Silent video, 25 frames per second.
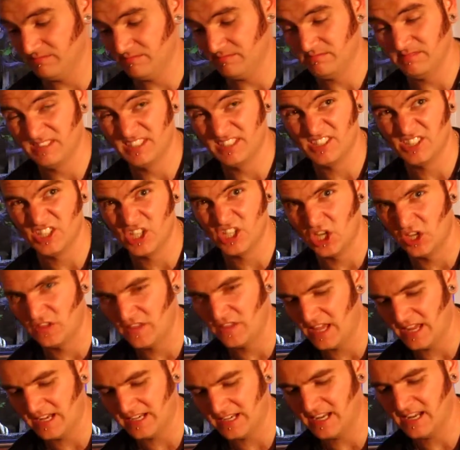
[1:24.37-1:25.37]
discard
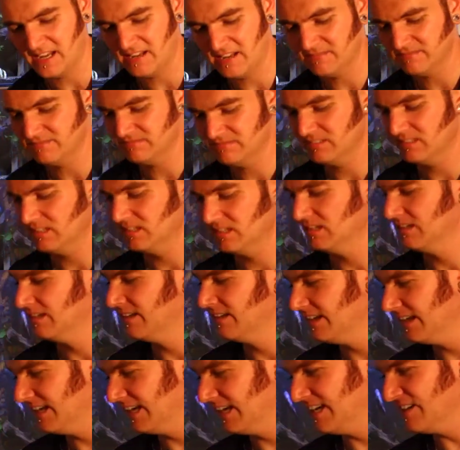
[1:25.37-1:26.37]
that now,
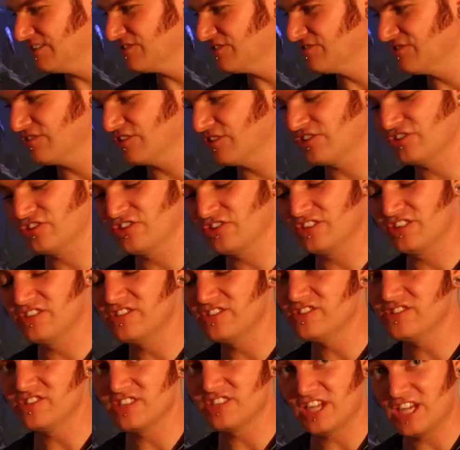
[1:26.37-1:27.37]

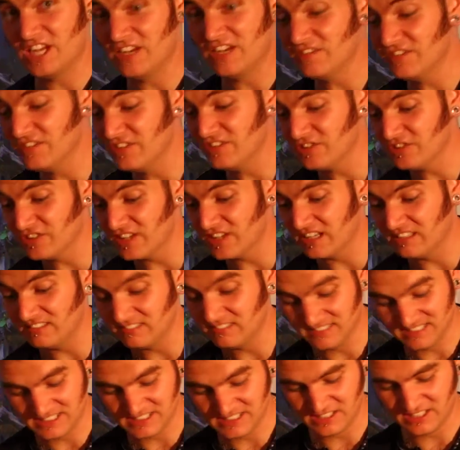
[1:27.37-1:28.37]
instructions if you shall
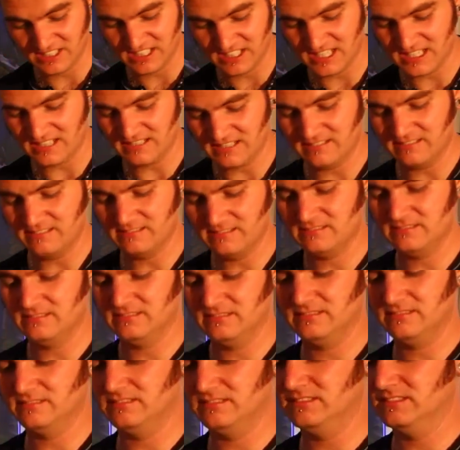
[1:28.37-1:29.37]
desire,
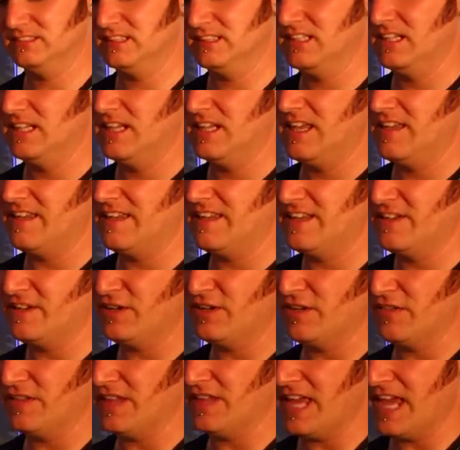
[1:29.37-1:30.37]
then you've
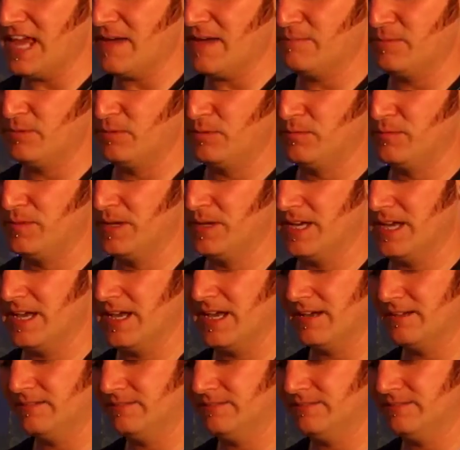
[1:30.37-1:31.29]
got the air pump here.